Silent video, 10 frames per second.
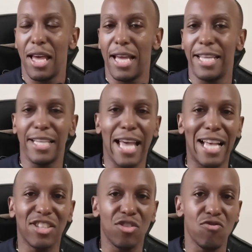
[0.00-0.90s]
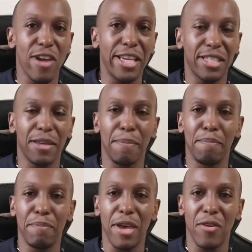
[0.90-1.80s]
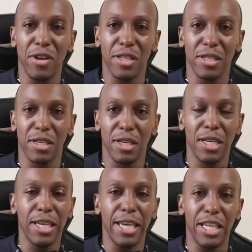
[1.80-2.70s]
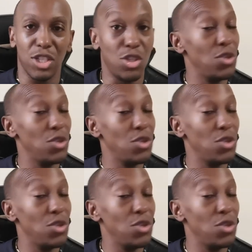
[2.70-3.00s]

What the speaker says: and it has great merit. It's